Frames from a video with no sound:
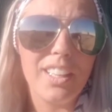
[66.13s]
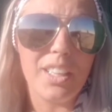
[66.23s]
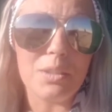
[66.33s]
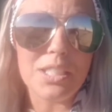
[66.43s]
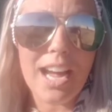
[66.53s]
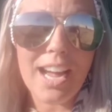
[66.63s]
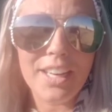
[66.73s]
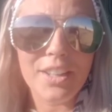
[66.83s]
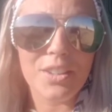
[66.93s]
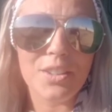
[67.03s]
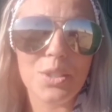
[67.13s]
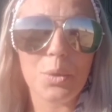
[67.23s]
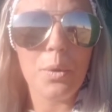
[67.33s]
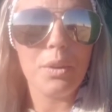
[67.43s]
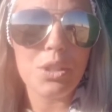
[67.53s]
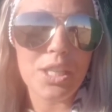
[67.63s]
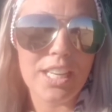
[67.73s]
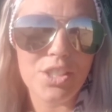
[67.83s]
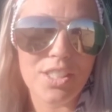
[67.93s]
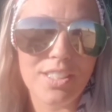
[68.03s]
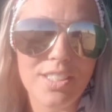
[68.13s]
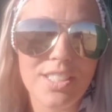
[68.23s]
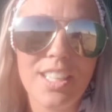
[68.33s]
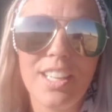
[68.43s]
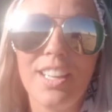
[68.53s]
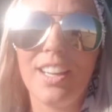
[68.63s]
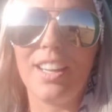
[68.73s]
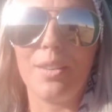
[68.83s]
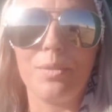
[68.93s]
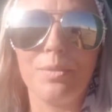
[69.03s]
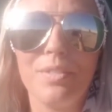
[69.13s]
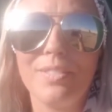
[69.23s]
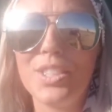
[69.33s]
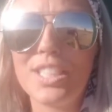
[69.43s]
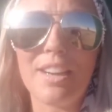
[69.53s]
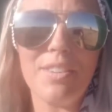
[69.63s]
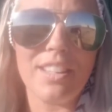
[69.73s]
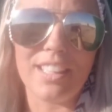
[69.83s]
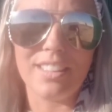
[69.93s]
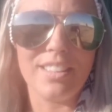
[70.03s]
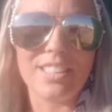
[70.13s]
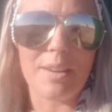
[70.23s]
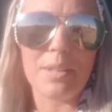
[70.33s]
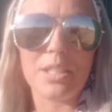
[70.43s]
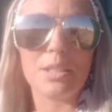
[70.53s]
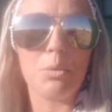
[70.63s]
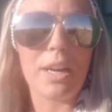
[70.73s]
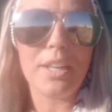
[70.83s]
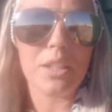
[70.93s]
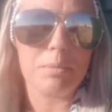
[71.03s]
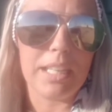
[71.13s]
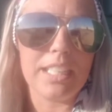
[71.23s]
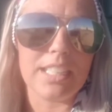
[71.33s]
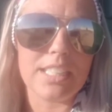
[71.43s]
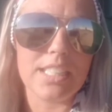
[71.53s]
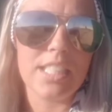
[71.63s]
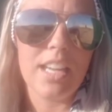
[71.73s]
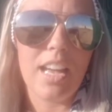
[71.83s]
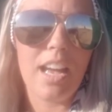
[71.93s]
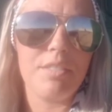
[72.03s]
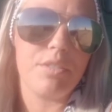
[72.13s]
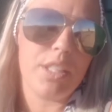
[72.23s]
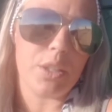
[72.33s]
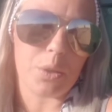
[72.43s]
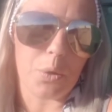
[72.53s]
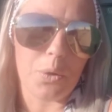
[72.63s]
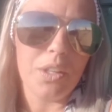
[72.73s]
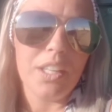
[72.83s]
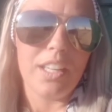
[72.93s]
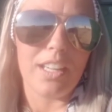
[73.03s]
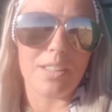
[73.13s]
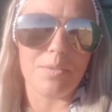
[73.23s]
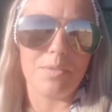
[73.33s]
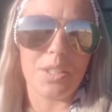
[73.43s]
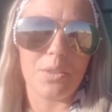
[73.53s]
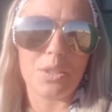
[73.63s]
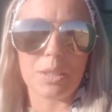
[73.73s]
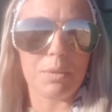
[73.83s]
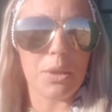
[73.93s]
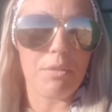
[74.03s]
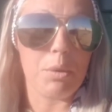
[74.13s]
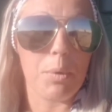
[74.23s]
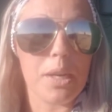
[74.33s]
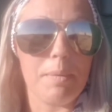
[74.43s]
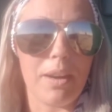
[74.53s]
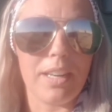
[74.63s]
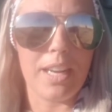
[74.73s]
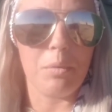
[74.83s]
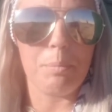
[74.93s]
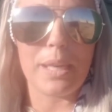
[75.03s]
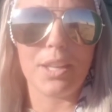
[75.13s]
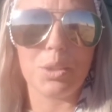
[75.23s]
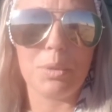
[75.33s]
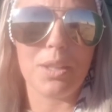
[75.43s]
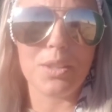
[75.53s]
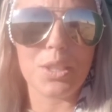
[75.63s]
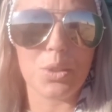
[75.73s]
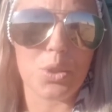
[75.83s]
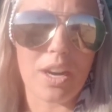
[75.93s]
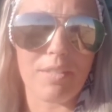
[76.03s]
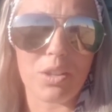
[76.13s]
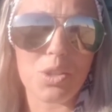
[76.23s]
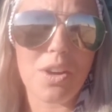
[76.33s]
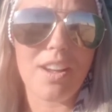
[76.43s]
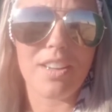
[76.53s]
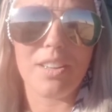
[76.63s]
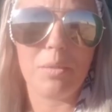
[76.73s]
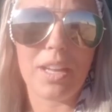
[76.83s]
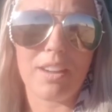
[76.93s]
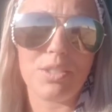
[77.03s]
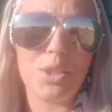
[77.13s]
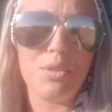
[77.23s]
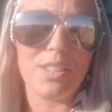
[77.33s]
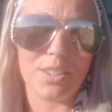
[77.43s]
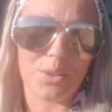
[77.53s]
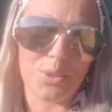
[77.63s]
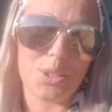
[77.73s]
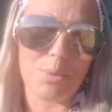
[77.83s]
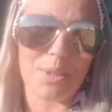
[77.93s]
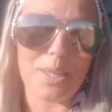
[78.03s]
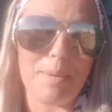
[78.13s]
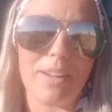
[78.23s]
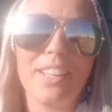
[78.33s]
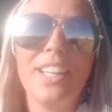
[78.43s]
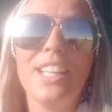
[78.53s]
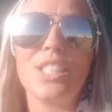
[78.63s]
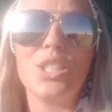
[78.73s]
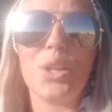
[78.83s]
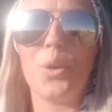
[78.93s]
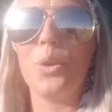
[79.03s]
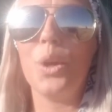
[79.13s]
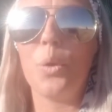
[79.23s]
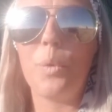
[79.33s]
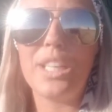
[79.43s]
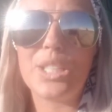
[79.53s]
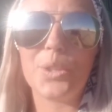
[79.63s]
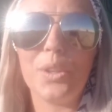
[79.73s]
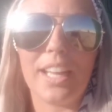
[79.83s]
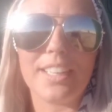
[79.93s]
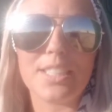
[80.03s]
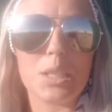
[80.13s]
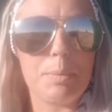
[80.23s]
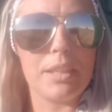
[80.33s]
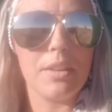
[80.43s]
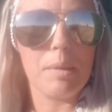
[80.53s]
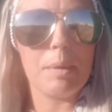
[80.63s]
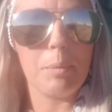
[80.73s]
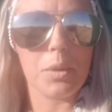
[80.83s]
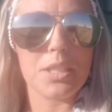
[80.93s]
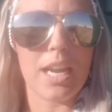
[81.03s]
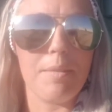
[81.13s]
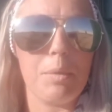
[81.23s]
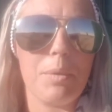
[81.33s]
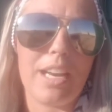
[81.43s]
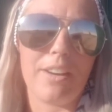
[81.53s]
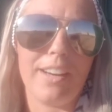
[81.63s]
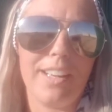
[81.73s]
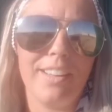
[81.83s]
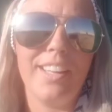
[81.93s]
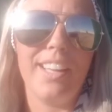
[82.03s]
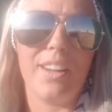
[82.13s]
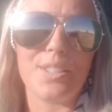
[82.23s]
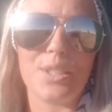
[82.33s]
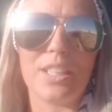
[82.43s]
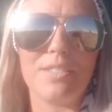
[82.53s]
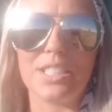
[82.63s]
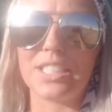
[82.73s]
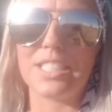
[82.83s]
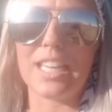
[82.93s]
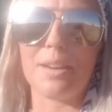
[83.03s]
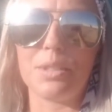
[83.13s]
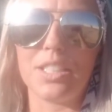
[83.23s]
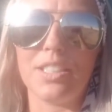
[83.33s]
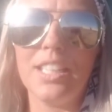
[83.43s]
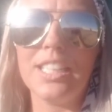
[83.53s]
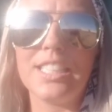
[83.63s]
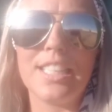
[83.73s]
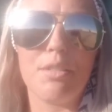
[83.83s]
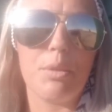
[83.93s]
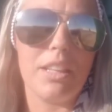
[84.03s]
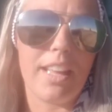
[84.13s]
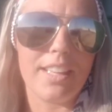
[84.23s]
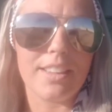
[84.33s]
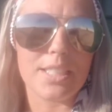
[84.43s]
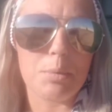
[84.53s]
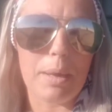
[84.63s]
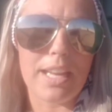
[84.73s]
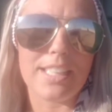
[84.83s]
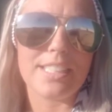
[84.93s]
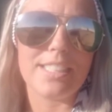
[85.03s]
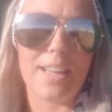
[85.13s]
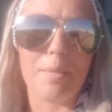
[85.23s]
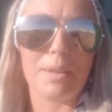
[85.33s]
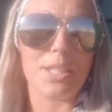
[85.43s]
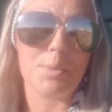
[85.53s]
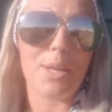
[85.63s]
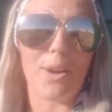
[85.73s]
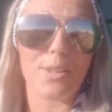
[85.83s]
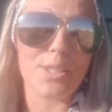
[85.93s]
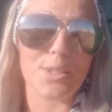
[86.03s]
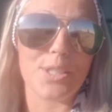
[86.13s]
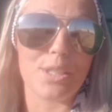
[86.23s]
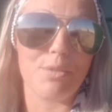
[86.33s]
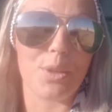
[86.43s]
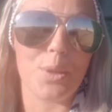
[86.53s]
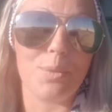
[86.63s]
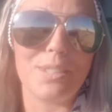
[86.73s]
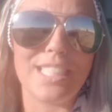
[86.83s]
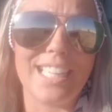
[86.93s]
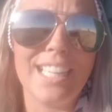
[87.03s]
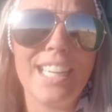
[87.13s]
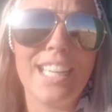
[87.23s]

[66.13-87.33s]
You know, tires, oil changes, just everything. I mean, the regular maintenance of a vehicle, you know, is something you have to worry about. And because we also drive our truck, we have two vehicles to worry about. So we do like to spend a little bit more time in one area. Also gives us the time to see if we like the space, because we are searching for a homestead.